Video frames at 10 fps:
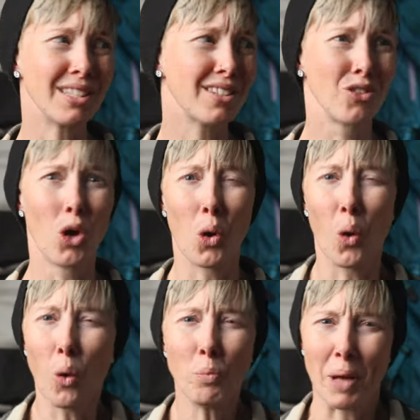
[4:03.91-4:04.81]
Plus, the
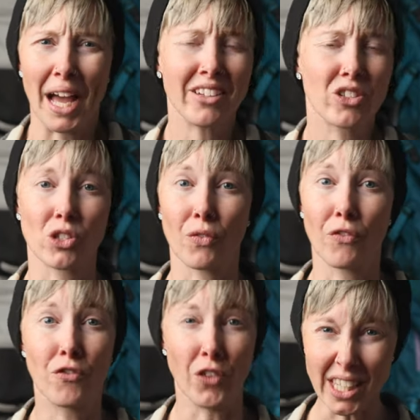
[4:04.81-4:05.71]
whole pack just
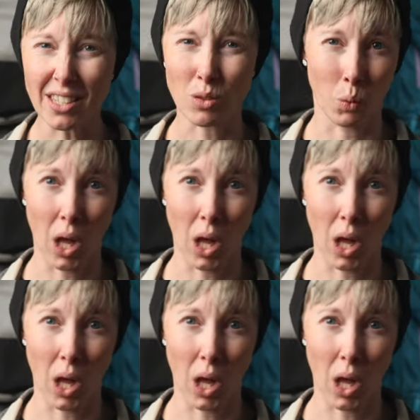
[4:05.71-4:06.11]
fits